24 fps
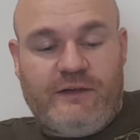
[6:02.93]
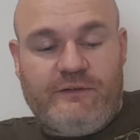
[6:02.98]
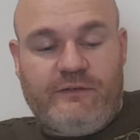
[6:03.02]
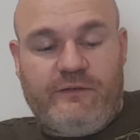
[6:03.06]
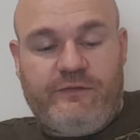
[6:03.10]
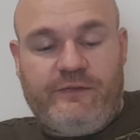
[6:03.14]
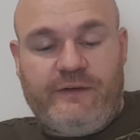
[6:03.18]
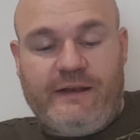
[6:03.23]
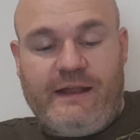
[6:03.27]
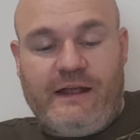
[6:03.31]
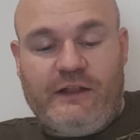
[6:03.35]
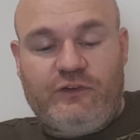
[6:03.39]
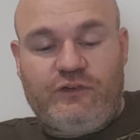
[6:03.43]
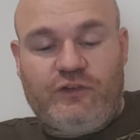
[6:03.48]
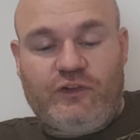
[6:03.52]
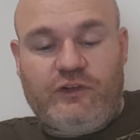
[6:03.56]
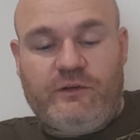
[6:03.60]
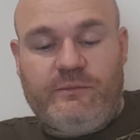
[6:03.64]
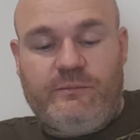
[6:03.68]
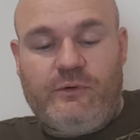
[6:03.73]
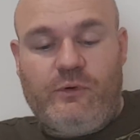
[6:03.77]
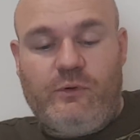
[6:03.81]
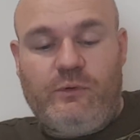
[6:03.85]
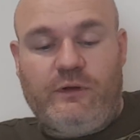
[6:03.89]
have a financial
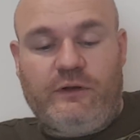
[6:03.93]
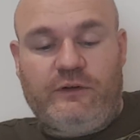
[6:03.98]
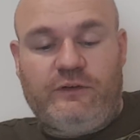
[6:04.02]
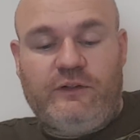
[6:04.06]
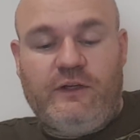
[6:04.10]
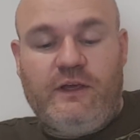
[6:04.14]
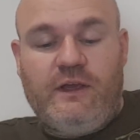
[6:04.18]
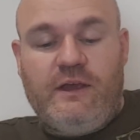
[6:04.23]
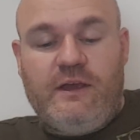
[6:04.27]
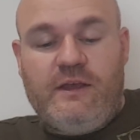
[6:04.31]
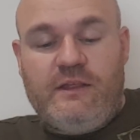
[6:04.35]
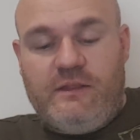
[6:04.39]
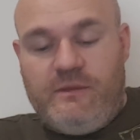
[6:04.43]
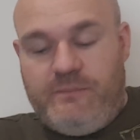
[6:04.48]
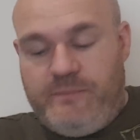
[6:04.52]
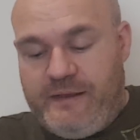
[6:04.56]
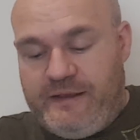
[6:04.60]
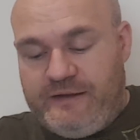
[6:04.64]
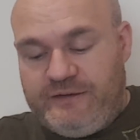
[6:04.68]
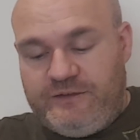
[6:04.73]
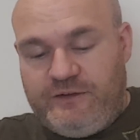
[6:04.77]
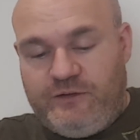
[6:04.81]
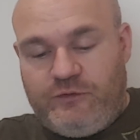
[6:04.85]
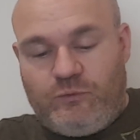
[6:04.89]
component, the
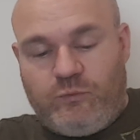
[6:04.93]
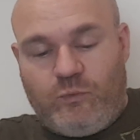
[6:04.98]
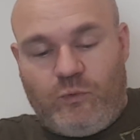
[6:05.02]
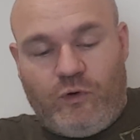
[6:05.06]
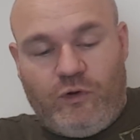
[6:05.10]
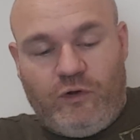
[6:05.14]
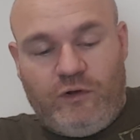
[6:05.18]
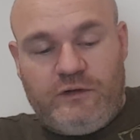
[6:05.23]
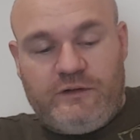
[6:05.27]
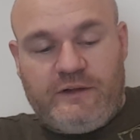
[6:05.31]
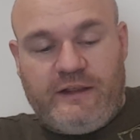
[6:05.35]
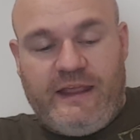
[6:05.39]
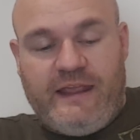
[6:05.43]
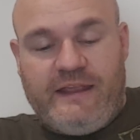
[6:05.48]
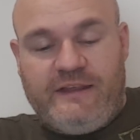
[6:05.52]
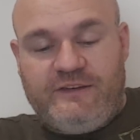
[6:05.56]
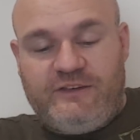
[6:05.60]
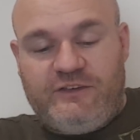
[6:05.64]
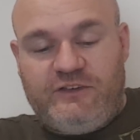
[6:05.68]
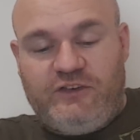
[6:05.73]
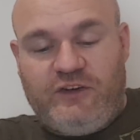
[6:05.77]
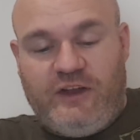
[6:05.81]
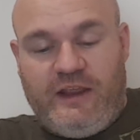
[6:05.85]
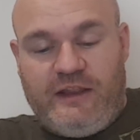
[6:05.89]
business world
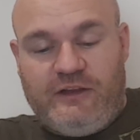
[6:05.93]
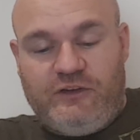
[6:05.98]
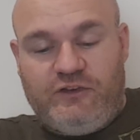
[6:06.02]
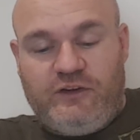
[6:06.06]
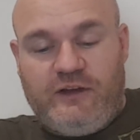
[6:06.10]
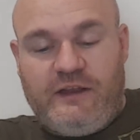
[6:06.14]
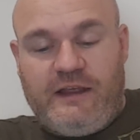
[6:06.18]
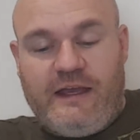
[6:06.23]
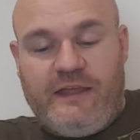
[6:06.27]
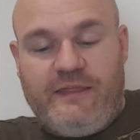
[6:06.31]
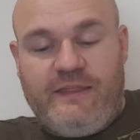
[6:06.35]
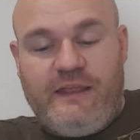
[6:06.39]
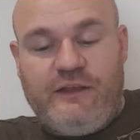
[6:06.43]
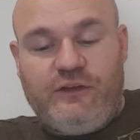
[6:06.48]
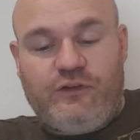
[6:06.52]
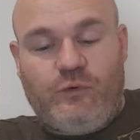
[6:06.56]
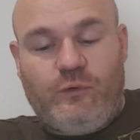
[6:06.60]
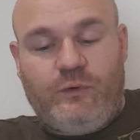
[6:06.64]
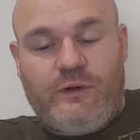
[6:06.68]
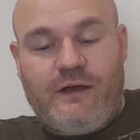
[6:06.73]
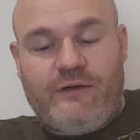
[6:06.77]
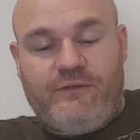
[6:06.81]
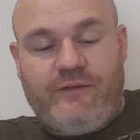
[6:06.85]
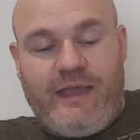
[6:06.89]
is changing and they
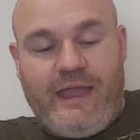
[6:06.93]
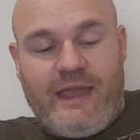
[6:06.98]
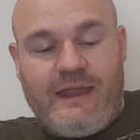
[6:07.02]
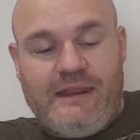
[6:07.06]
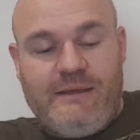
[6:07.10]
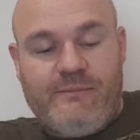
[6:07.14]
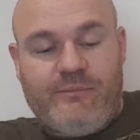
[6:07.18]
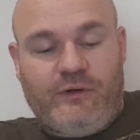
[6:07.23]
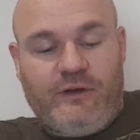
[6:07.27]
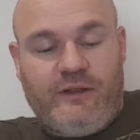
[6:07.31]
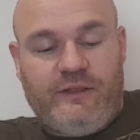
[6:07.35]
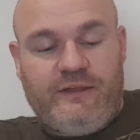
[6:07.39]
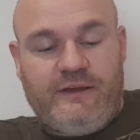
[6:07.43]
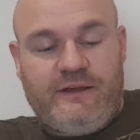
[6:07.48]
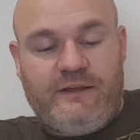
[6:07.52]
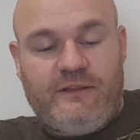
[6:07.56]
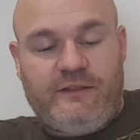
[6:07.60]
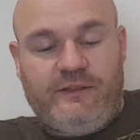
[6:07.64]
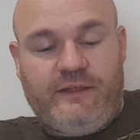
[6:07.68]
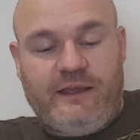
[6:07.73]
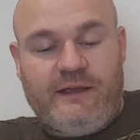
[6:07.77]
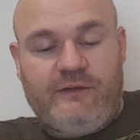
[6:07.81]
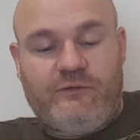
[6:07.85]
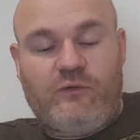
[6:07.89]
don't have anybody that
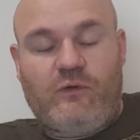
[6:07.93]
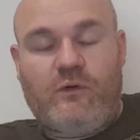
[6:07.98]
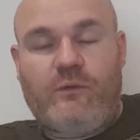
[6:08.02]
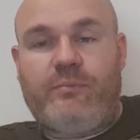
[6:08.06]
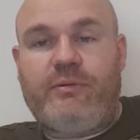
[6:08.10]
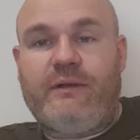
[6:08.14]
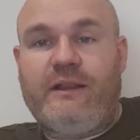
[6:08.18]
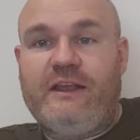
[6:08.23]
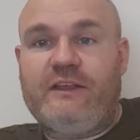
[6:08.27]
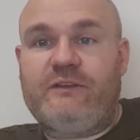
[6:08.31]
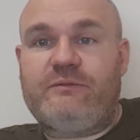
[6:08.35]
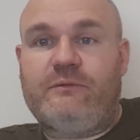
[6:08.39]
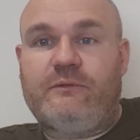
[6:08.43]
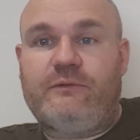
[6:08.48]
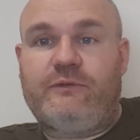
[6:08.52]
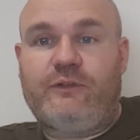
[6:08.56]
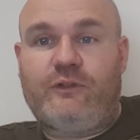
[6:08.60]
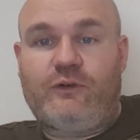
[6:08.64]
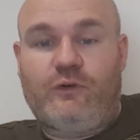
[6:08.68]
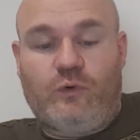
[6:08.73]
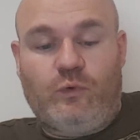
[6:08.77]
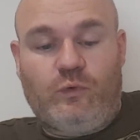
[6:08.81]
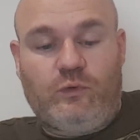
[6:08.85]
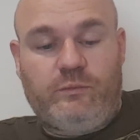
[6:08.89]
can think of a replacement for
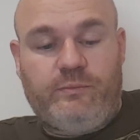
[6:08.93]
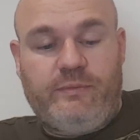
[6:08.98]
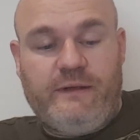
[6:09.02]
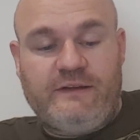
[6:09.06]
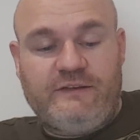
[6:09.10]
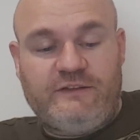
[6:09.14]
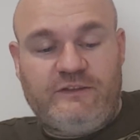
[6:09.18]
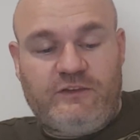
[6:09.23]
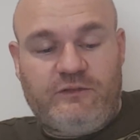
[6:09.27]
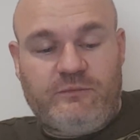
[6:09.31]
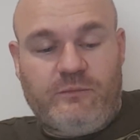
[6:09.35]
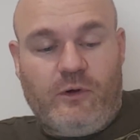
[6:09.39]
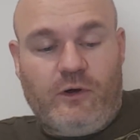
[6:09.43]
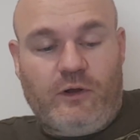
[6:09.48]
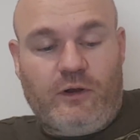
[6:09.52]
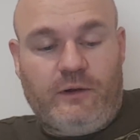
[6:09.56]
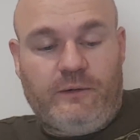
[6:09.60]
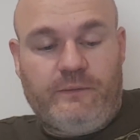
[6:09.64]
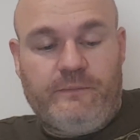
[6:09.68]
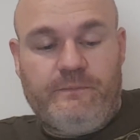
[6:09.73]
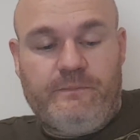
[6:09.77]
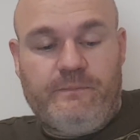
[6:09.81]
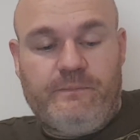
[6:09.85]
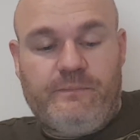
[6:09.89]
their old business
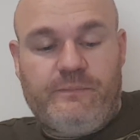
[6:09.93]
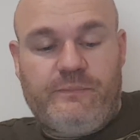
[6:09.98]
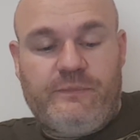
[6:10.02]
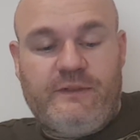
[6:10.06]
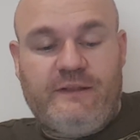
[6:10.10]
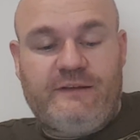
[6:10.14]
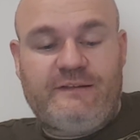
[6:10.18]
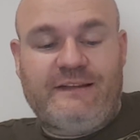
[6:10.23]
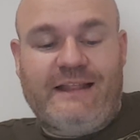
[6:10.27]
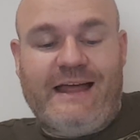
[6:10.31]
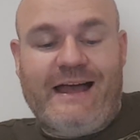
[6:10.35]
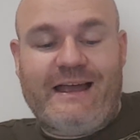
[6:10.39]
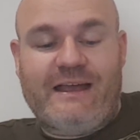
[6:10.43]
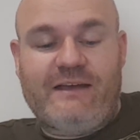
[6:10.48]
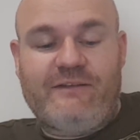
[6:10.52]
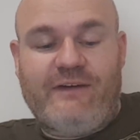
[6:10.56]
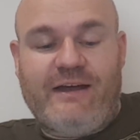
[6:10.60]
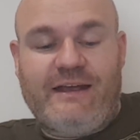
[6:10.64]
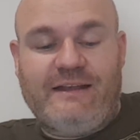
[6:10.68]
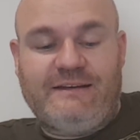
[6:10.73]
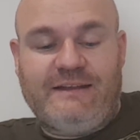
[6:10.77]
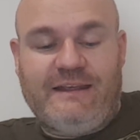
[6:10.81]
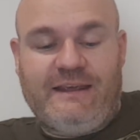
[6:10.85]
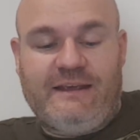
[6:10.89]
model. This lack of
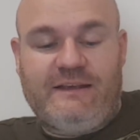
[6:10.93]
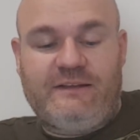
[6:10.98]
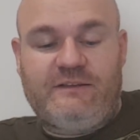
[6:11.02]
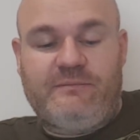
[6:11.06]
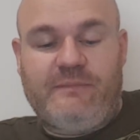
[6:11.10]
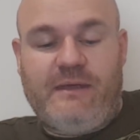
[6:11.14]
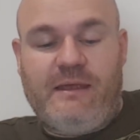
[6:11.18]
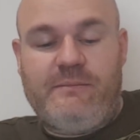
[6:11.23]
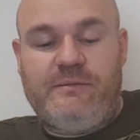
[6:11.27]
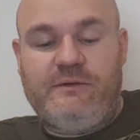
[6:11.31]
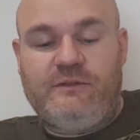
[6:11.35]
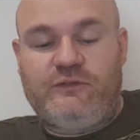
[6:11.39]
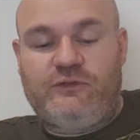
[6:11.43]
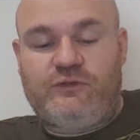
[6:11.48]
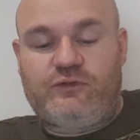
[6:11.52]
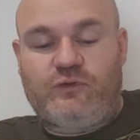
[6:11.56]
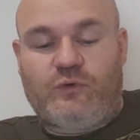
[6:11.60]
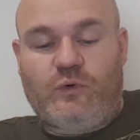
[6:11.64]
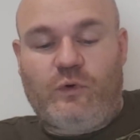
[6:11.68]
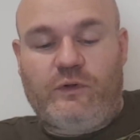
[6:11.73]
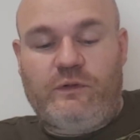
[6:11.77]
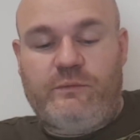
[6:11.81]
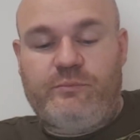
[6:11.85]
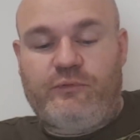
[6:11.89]
ideas may be the
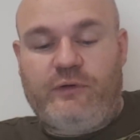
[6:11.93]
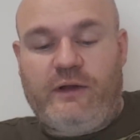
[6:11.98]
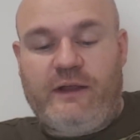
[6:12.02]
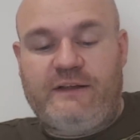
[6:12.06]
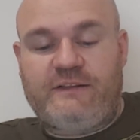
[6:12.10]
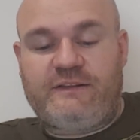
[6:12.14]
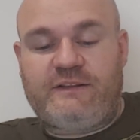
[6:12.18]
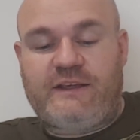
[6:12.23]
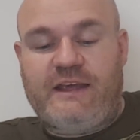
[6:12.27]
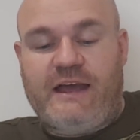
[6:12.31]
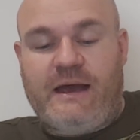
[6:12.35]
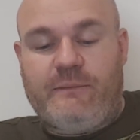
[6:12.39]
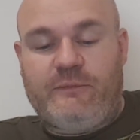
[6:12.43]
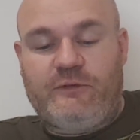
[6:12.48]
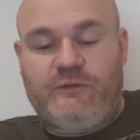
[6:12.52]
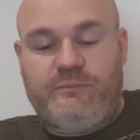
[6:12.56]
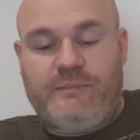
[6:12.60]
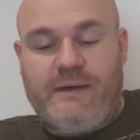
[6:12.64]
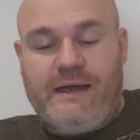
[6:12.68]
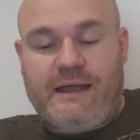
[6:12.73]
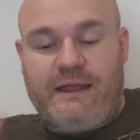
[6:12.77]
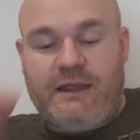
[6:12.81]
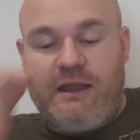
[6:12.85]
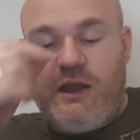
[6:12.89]
straw that breaks the camel's
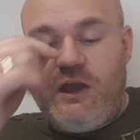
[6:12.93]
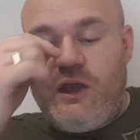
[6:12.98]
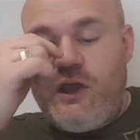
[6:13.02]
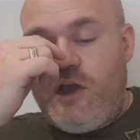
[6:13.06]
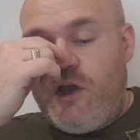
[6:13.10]
back.